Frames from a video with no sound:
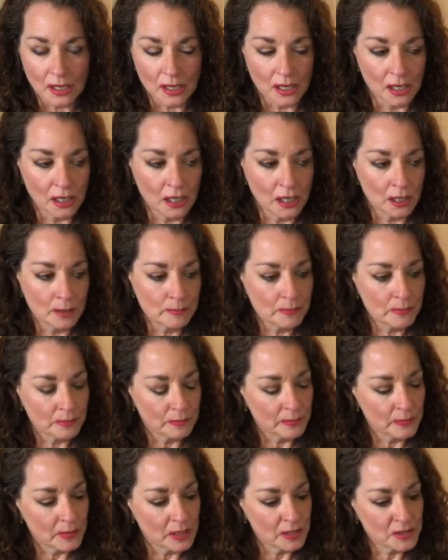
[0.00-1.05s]
um,
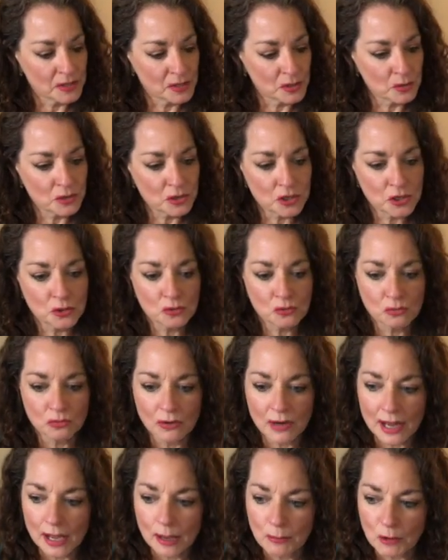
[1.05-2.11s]
as soon as you
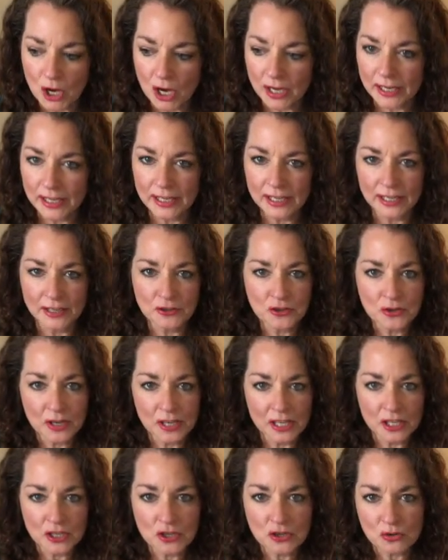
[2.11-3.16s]
grab on it and try to
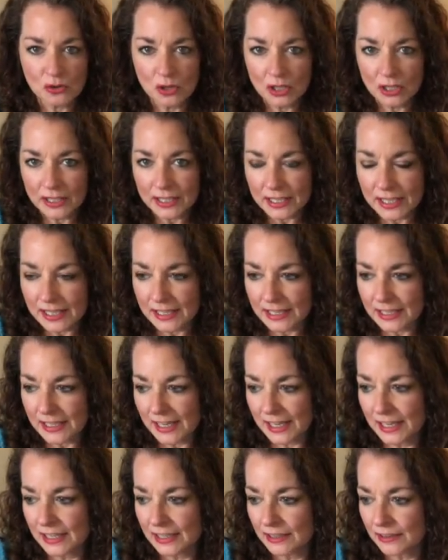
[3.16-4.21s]
control it and,
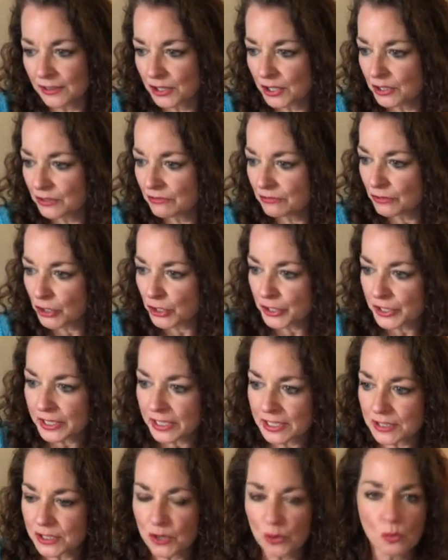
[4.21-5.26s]
and convert it
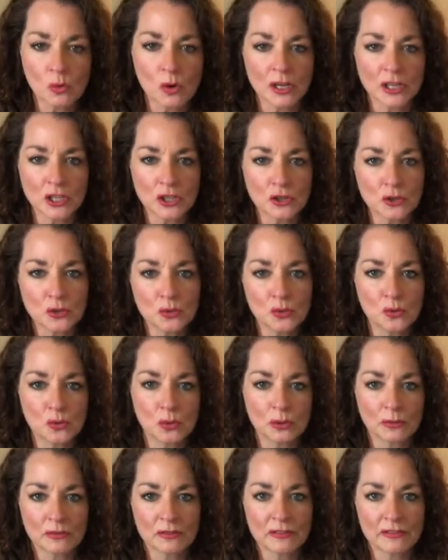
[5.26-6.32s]
into what
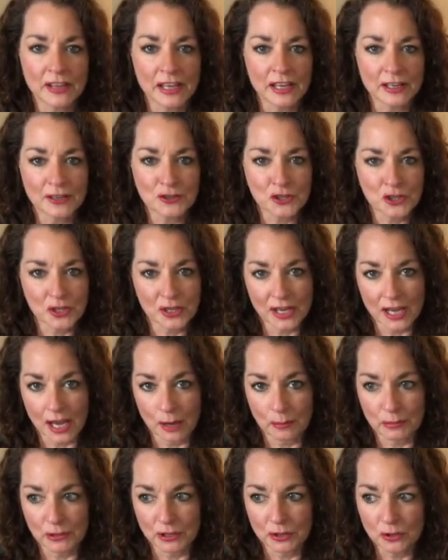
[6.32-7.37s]
you think should
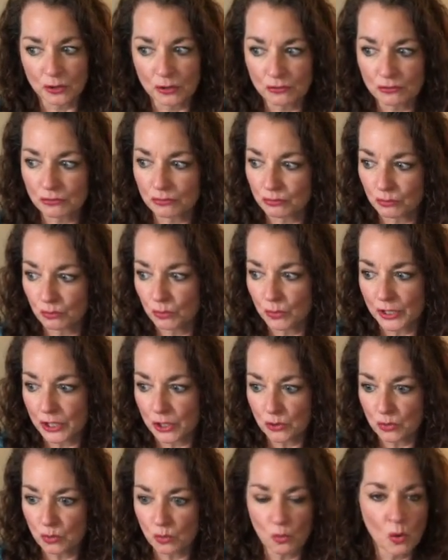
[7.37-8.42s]
happen or what
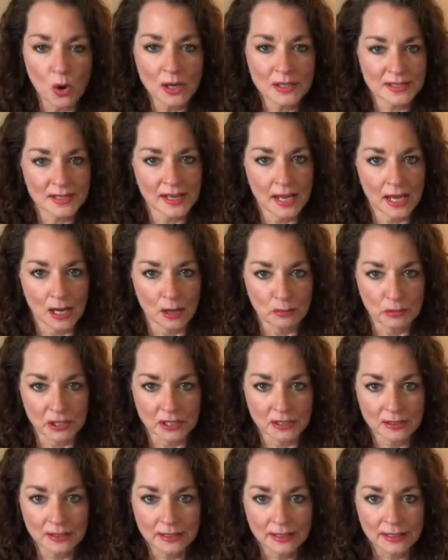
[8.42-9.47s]
you want to happen,